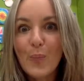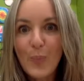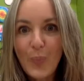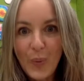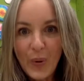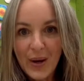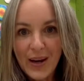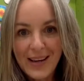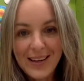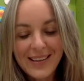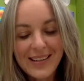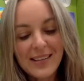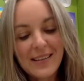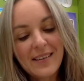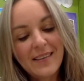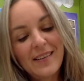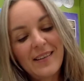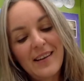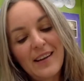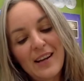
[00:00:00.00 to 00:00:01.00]
but
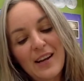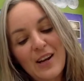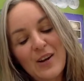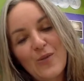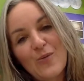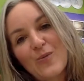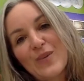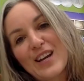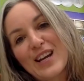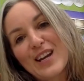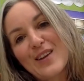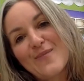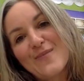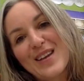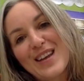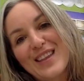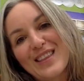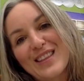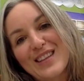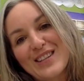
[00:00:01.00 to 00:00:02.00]
we can
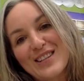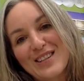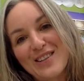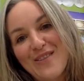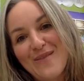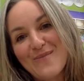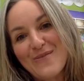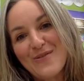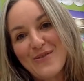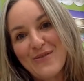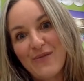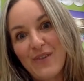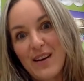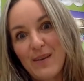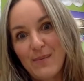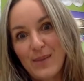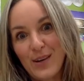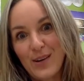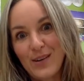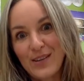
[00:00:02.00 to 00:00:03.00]
make this a lot more fun
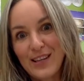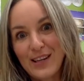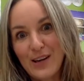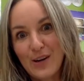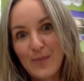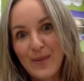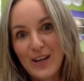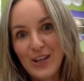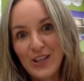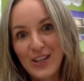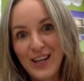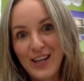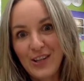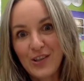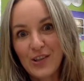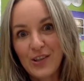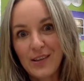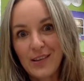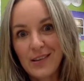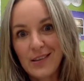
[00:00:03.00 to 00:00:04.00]
by using our
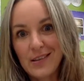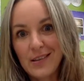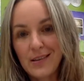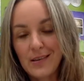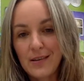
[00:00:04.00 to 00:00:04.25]
imaginations.